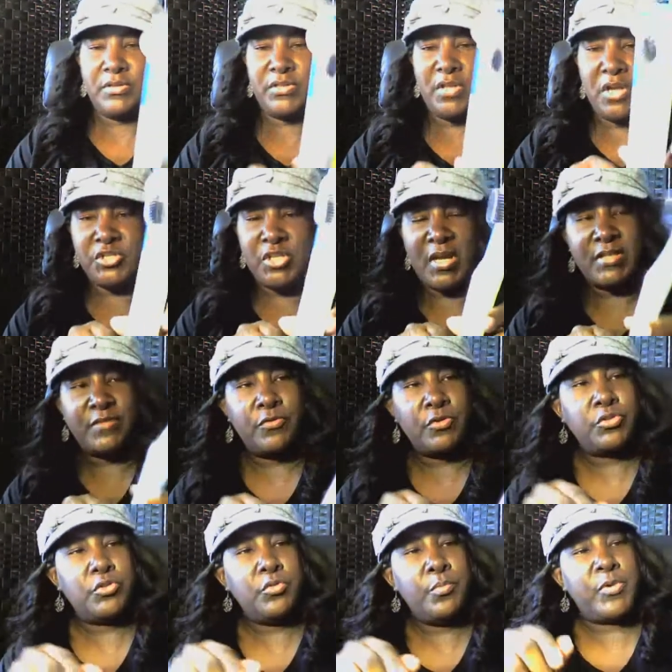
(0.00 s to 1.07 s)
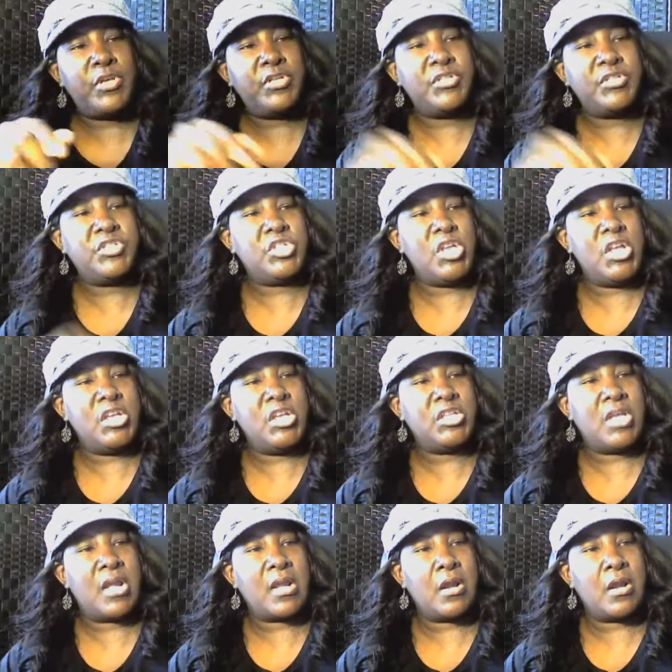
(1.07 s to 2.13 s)
Tasha asked for a toothbrush,
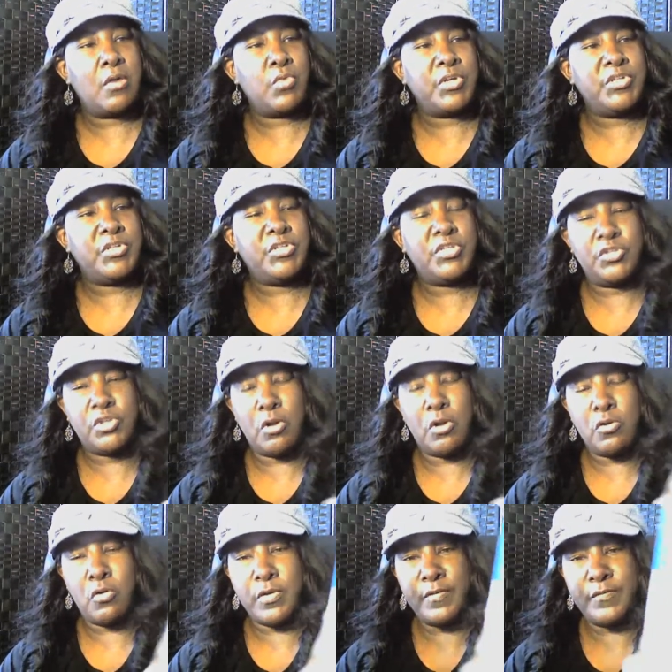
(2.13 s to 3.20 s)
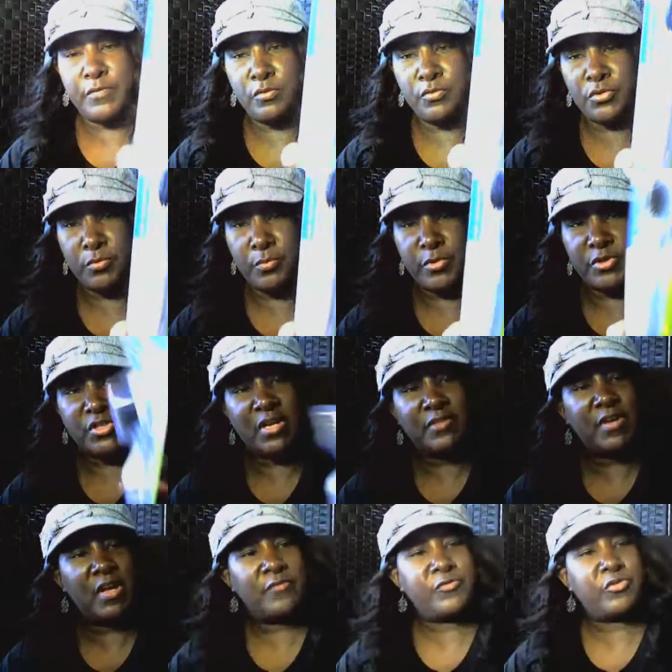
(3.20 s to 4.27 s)
and I got her one of these charcoal infused toothbrush. I
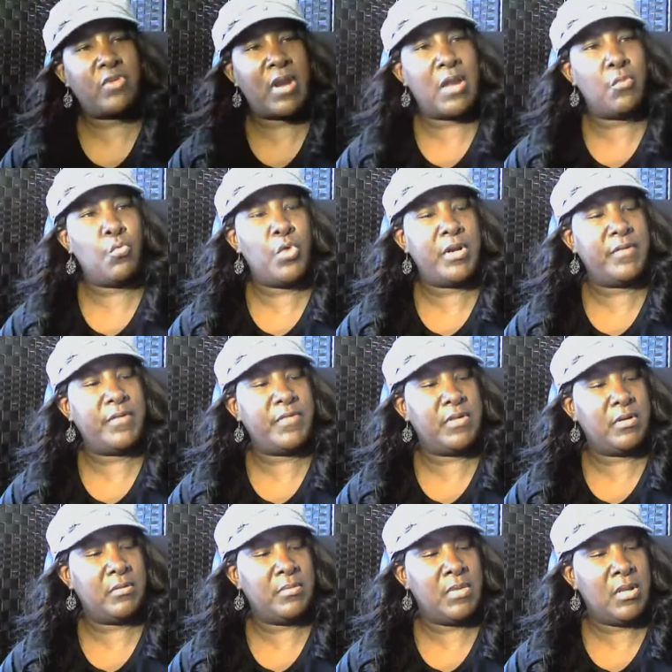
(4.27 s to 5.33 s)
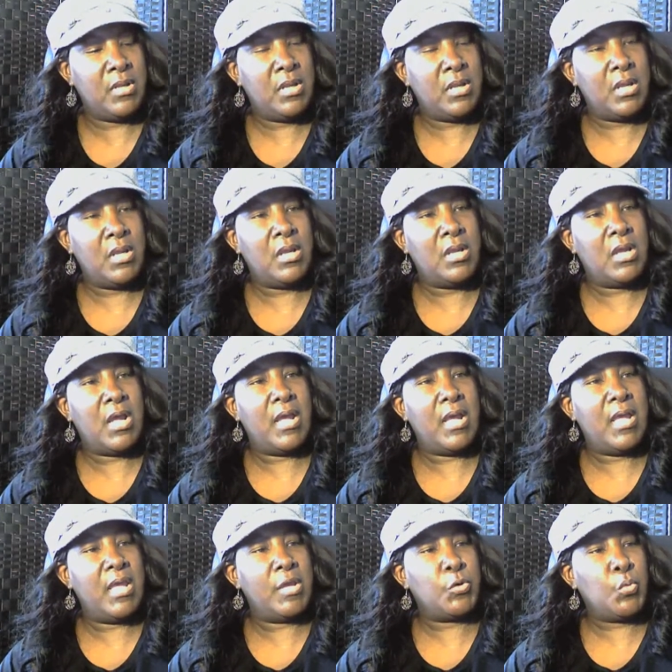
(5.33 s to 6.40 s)
have tried one of them. I
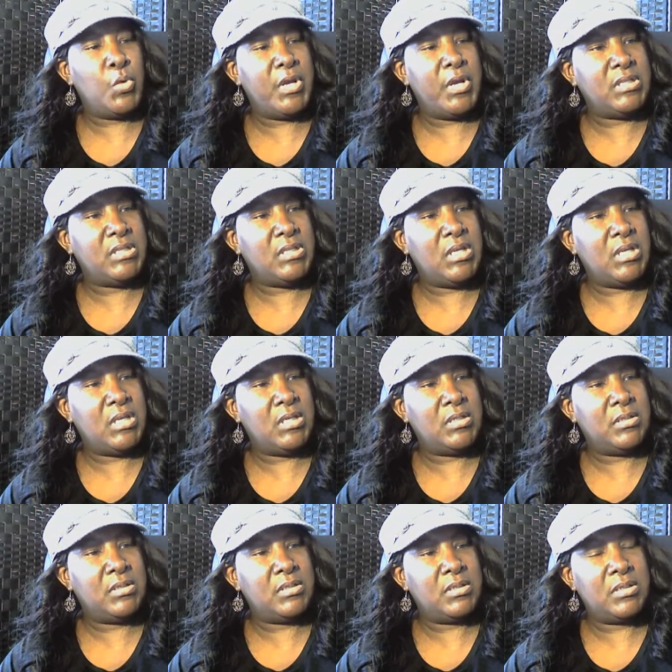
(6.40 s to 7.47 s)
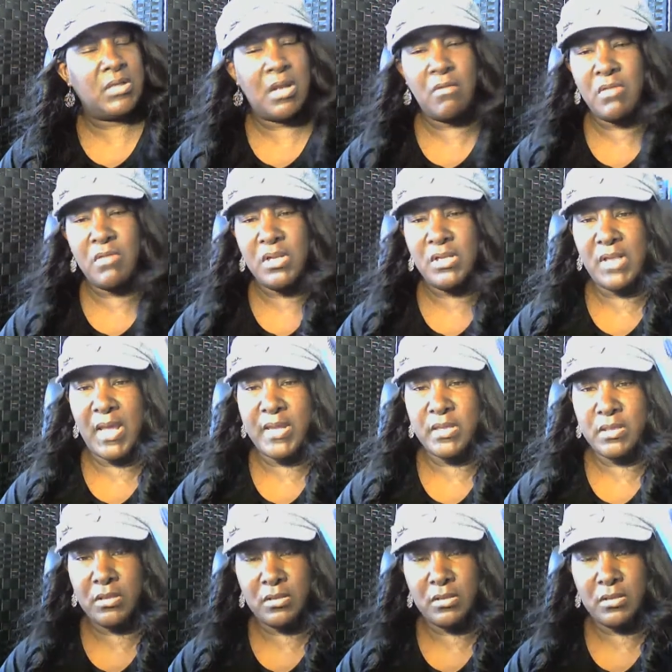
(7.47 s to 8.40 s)
had one, and I really like